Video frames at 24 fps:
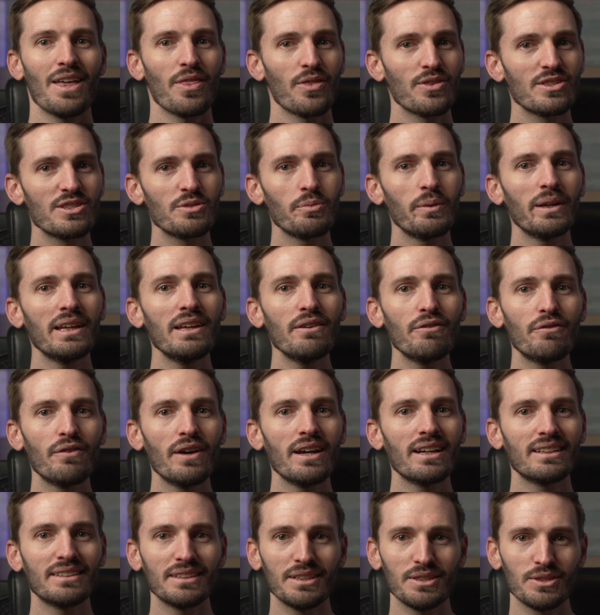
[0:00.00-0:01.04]
The swing
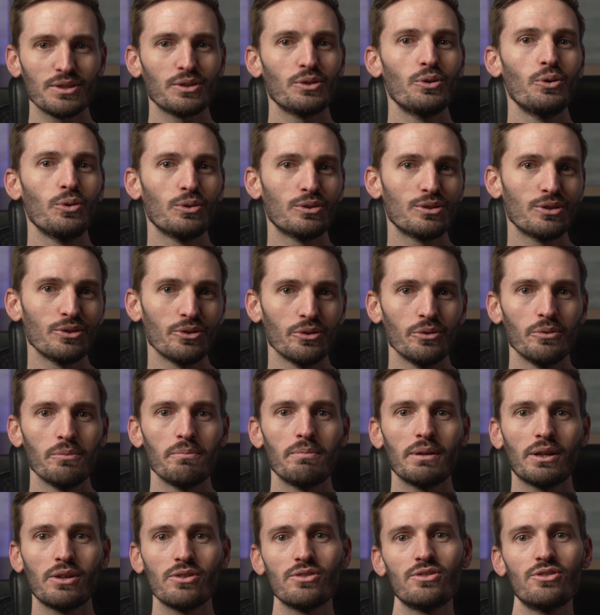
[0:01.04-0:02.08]
effect is cool too,
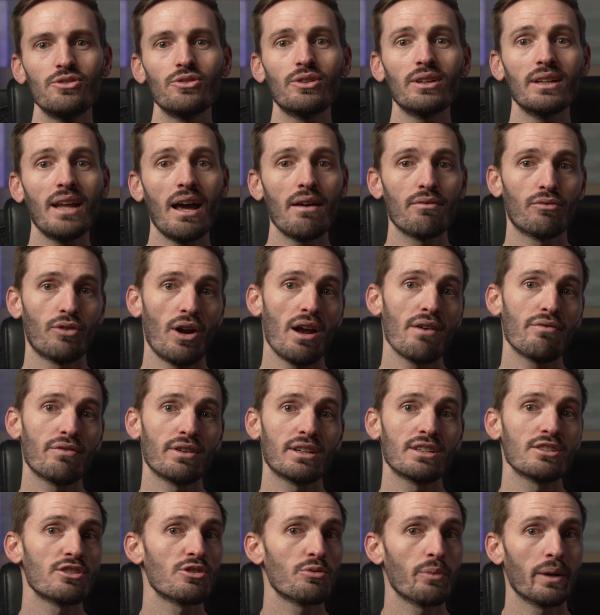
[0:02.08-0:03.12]
because you can have
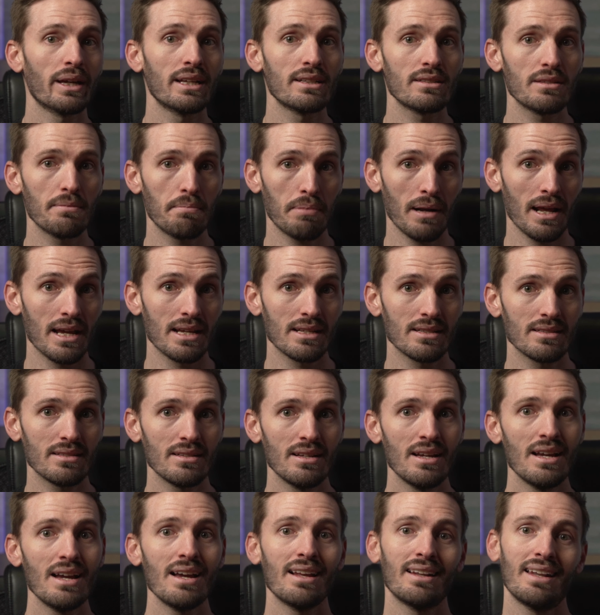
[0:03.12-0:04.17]
graphics swing into place,
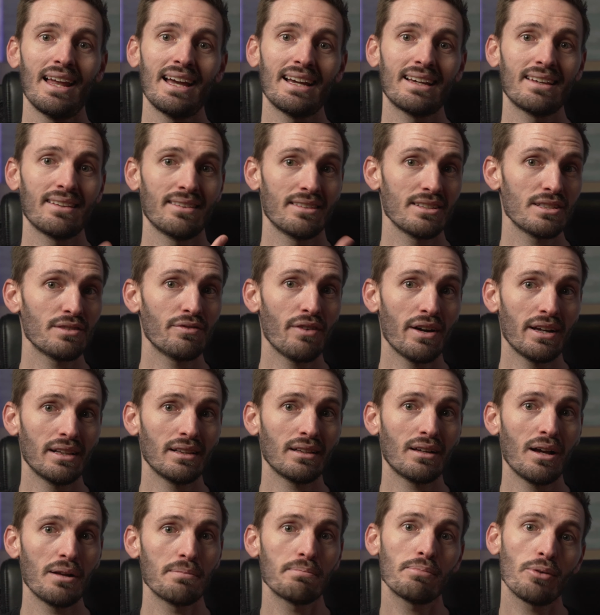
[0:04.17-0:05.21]
like this Final
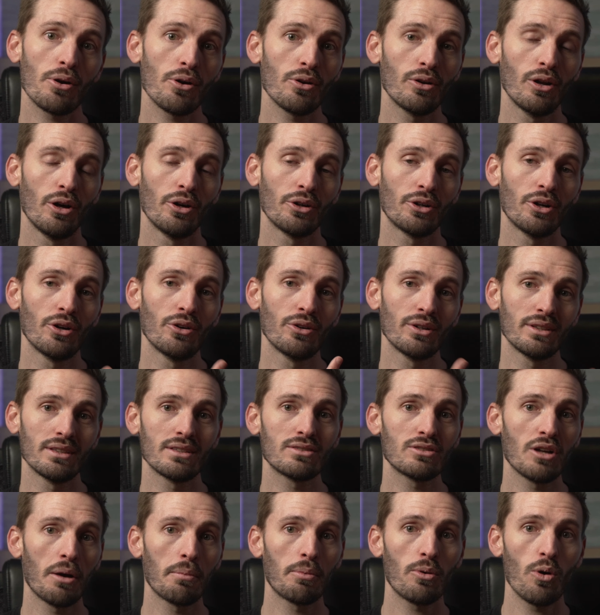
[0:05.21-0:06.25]
Cut Pro logo in the
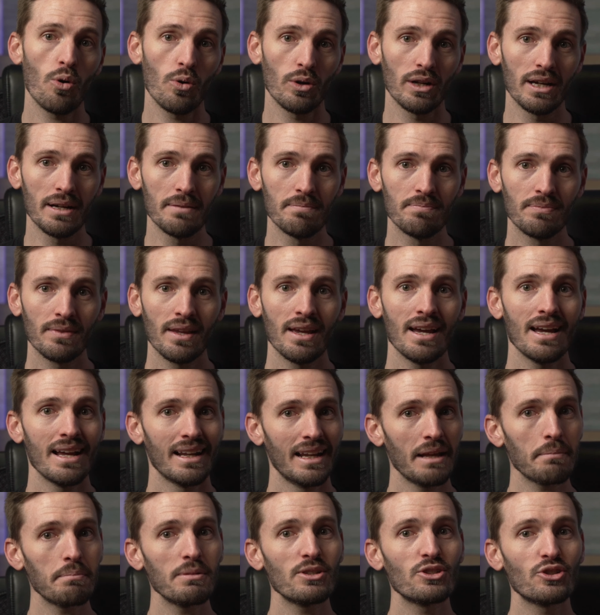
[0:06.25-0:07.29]
top corner.
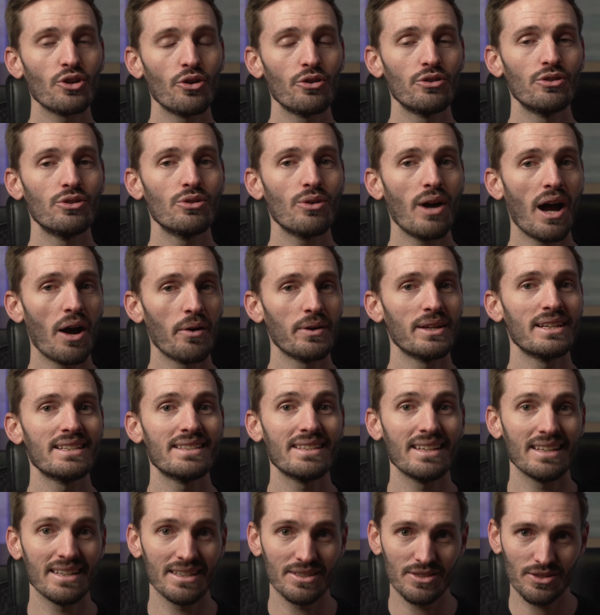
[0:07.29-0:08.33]
Let me show you how
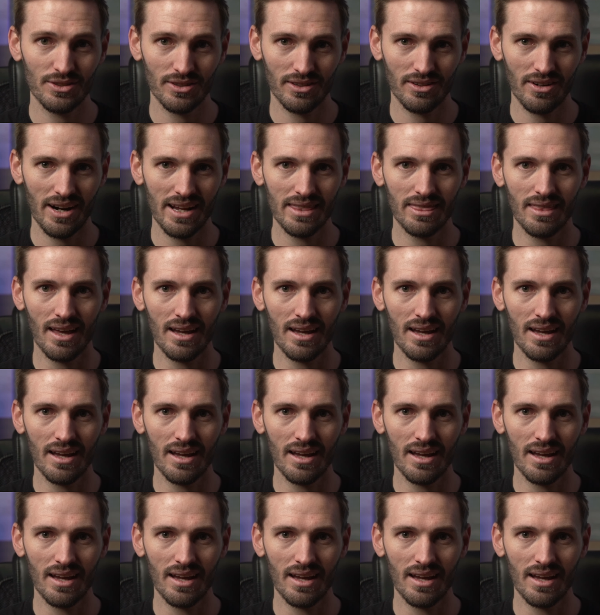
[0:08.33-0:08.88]
easy it is to create